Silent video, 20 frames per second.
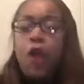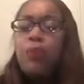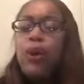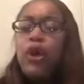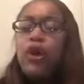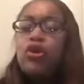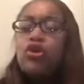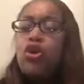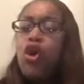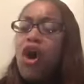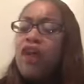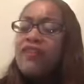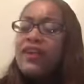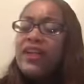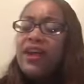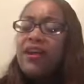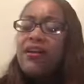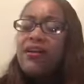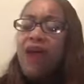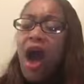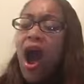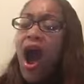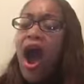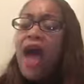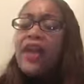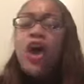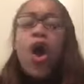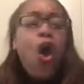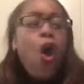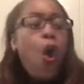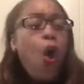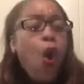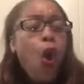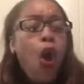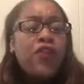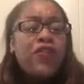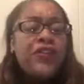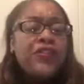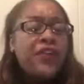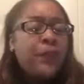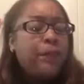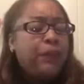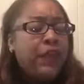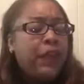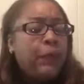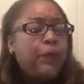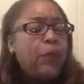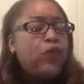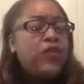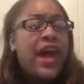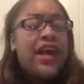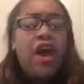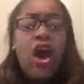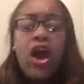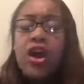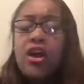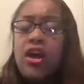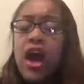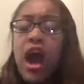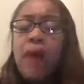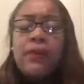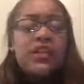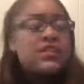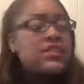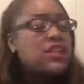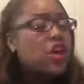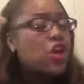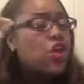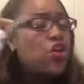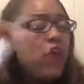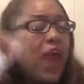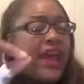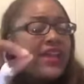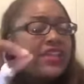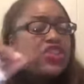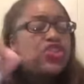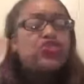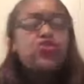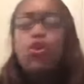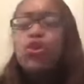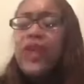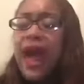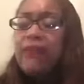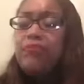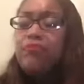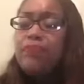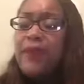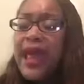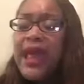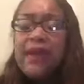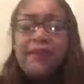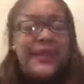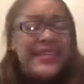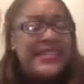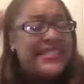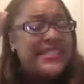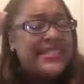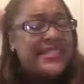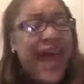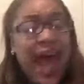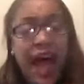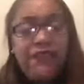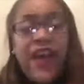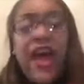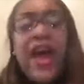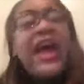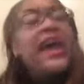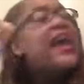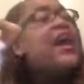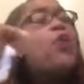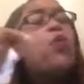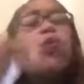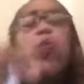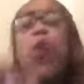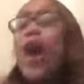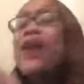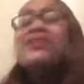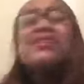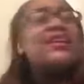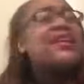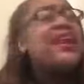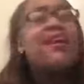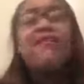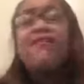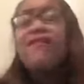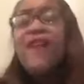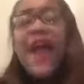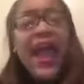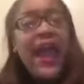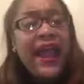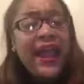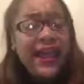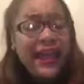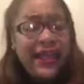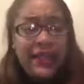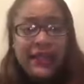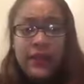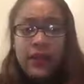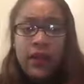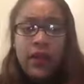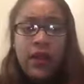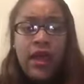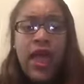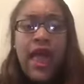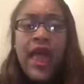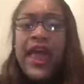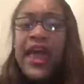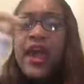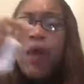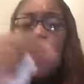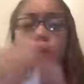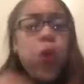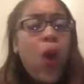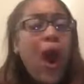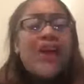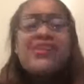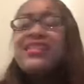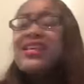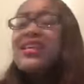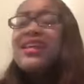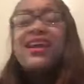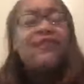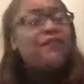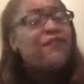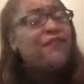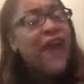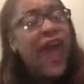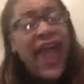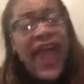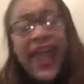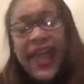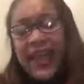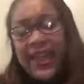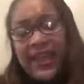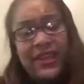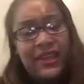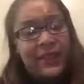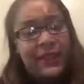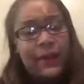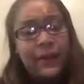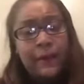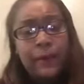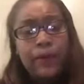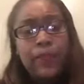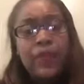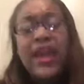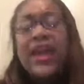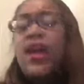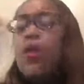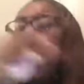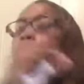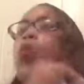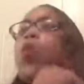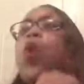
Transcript: but glory to God, all of the people that are coming to Christ through that baby's death, it wasn't in vain. It wasn't in vain. It